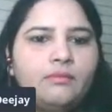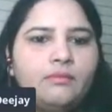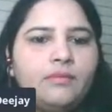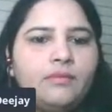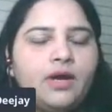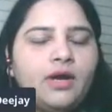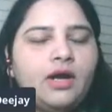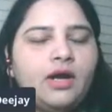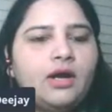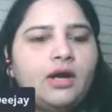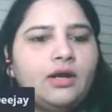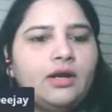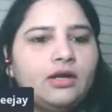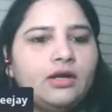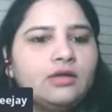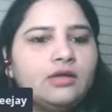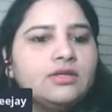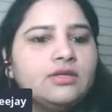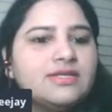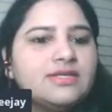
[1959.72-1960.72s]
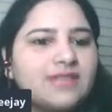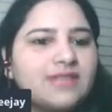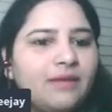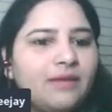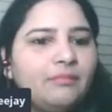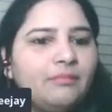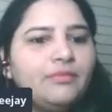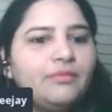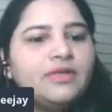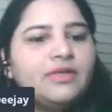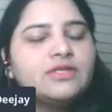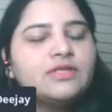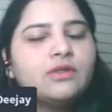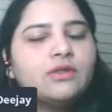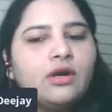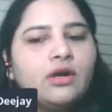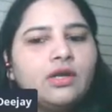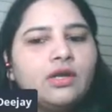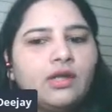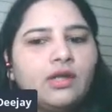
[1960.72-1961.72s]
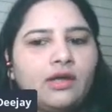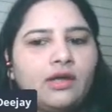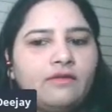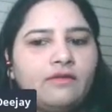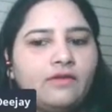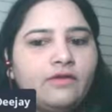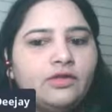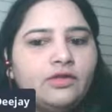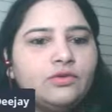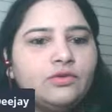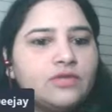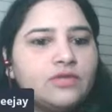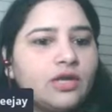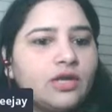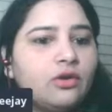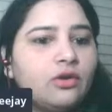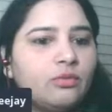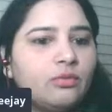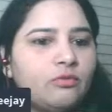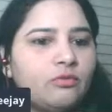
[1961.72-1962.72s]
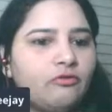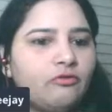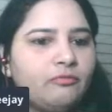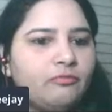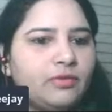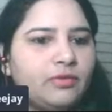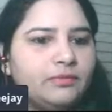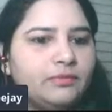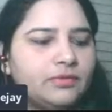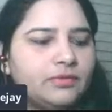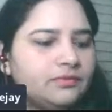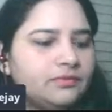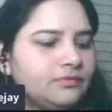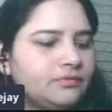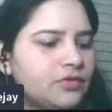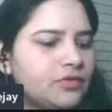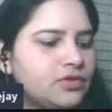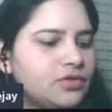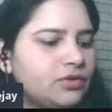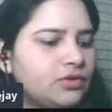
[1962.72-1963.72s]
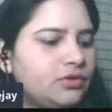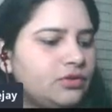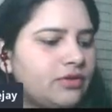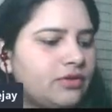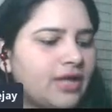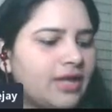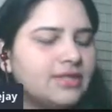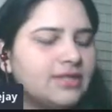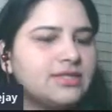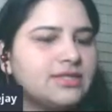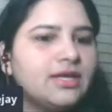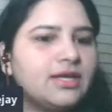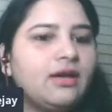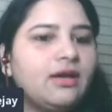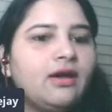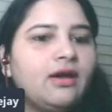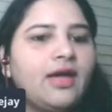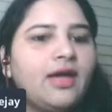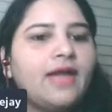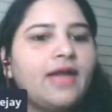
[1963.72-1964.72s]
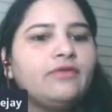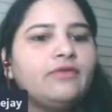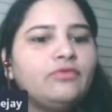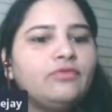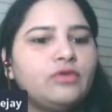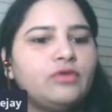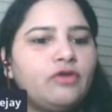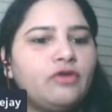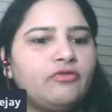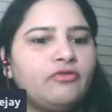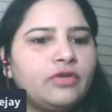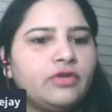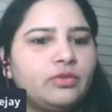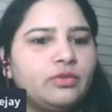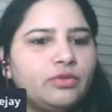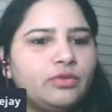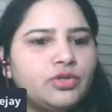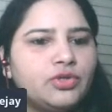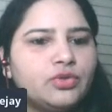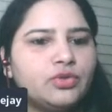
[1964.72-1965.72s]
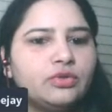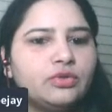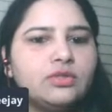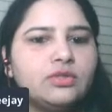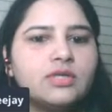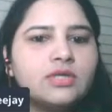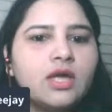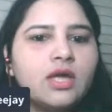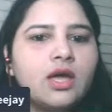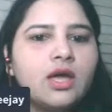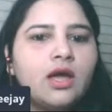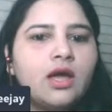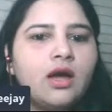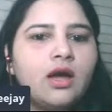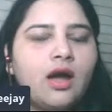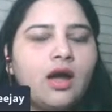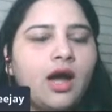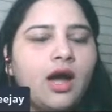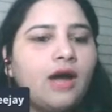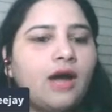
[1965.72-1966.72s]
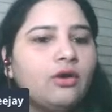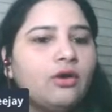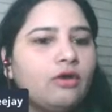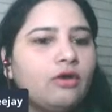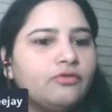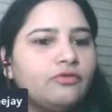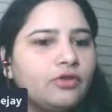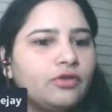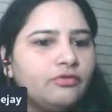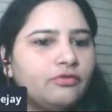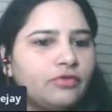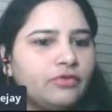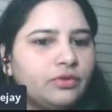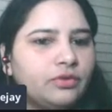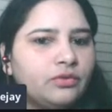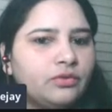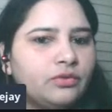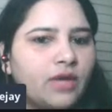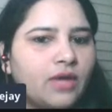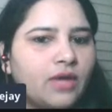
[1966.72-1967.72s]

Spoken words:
But some is not there when you say group of people. So you can say a handful of individuals are of the view